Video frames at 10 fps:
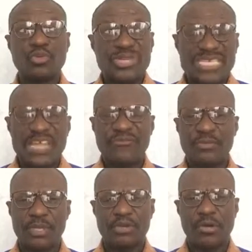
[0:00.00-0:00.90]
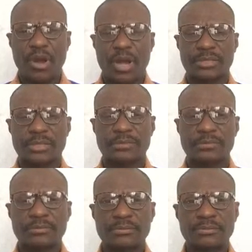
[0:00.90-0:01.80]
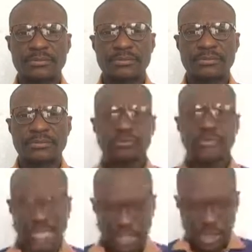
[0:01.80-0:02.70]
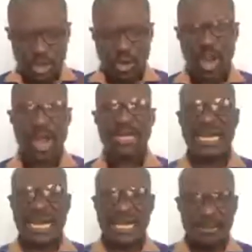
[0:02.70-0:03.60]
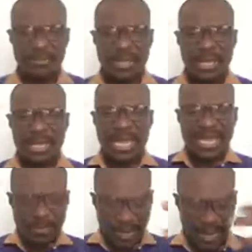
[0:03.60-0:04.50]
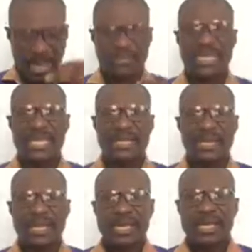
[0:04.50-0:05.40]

Receive him in your heart. In your heart. Let him, let him come in.